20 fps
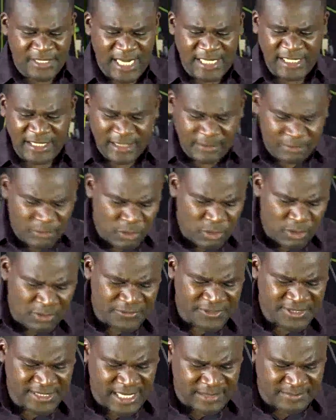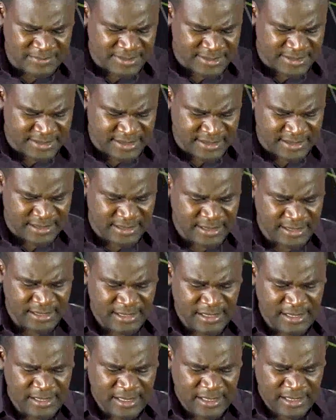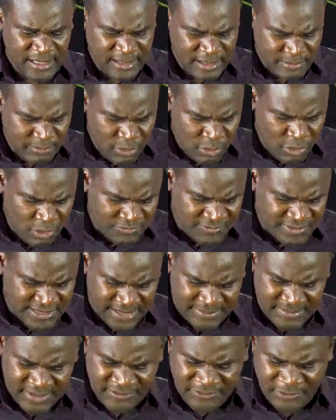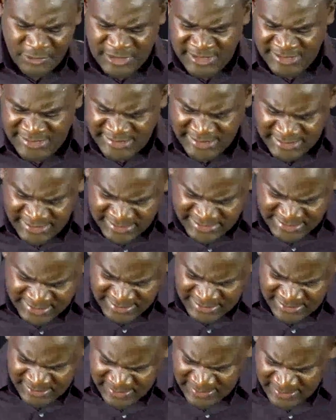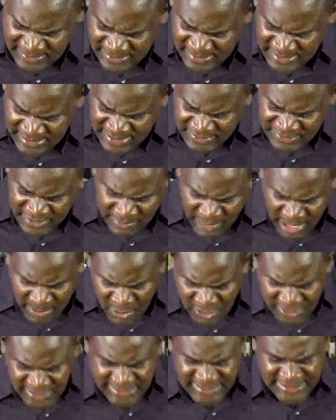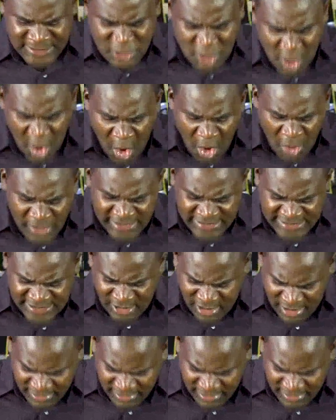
And in the book of Psalms, in the book of Psalms 46, the Bible says, God is